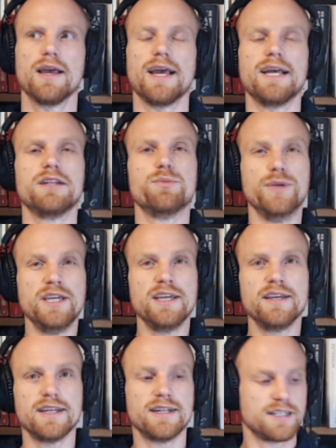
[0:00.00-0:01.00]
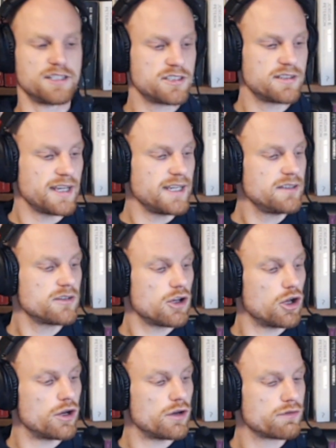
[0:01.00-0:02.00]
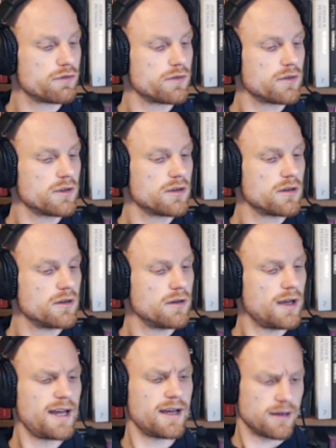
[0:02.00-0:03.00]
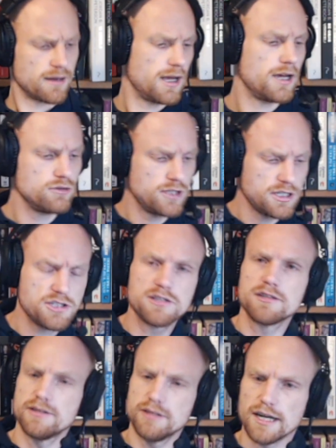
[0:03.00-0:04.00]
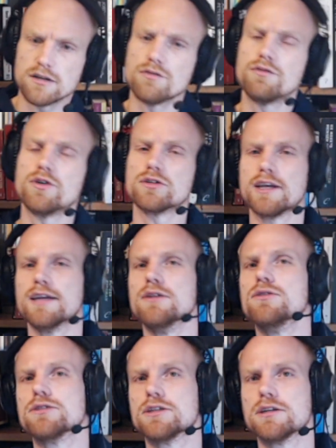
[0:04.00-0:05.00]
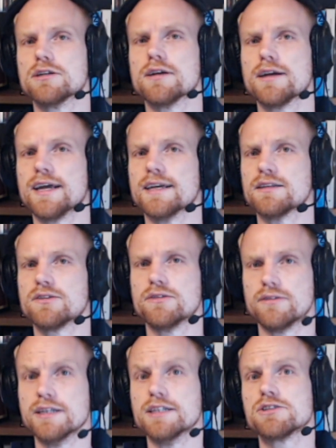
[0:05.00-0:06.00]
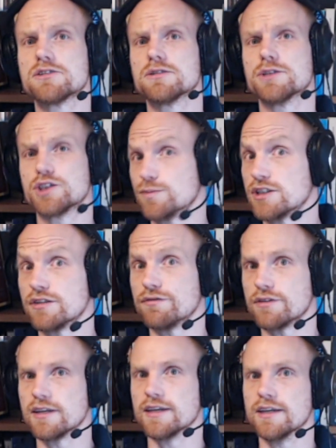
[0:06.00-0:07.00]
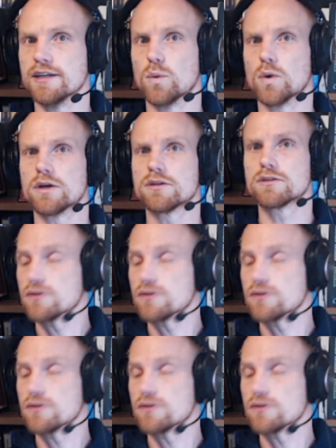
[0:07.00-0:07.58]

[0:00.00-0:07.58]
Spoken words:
And being in that state of, how does Tiago Forte look at this specific thing in the world?